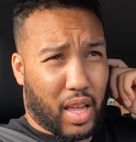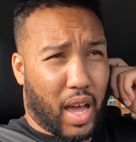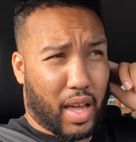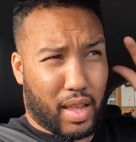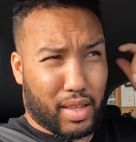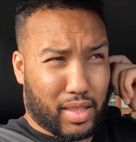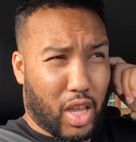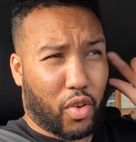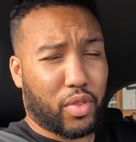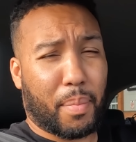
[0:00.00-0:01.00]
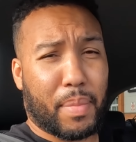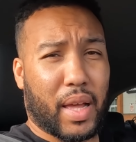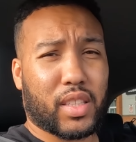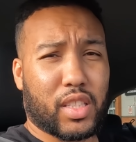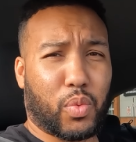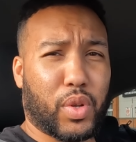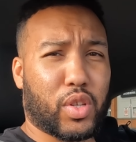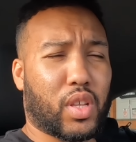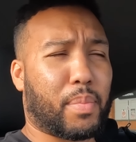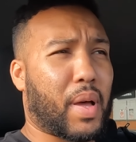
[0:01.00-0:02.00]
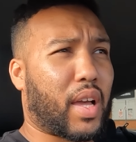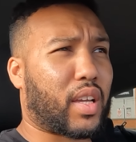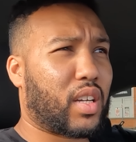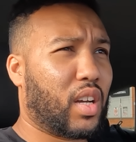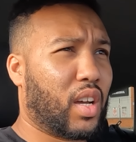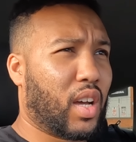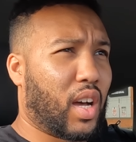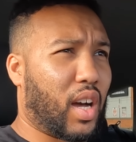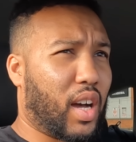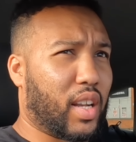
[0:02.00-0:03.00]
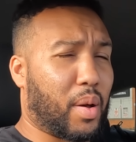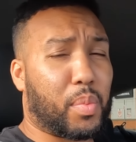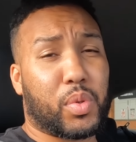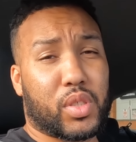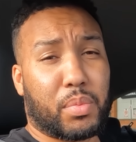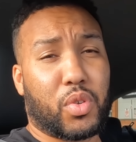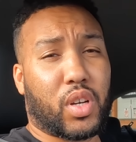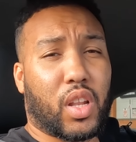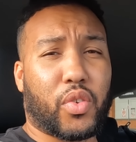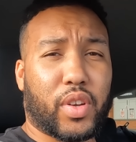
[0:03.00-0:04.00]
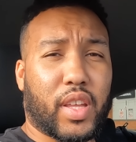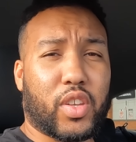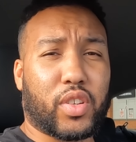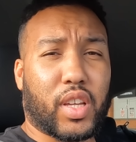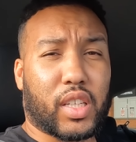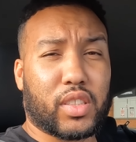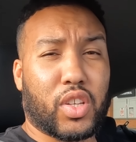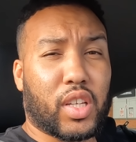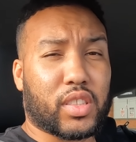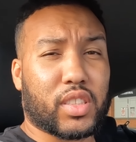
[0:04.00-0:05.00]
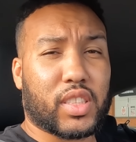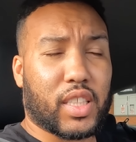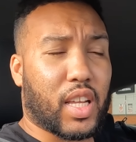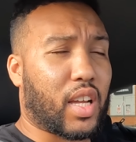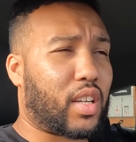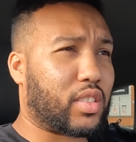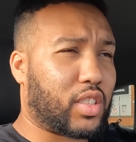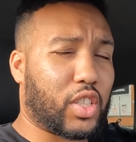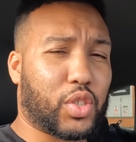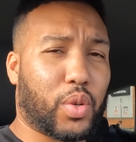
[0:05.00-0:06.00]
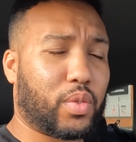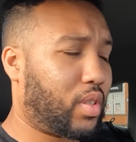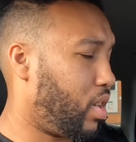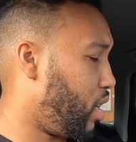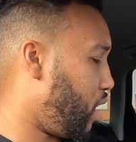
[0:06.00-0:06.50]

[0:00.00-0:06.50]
I take off the black tinted windows at the back I, I'm gonna put some new color on that. You, you guys, you guys gonna see that. Stay tuned.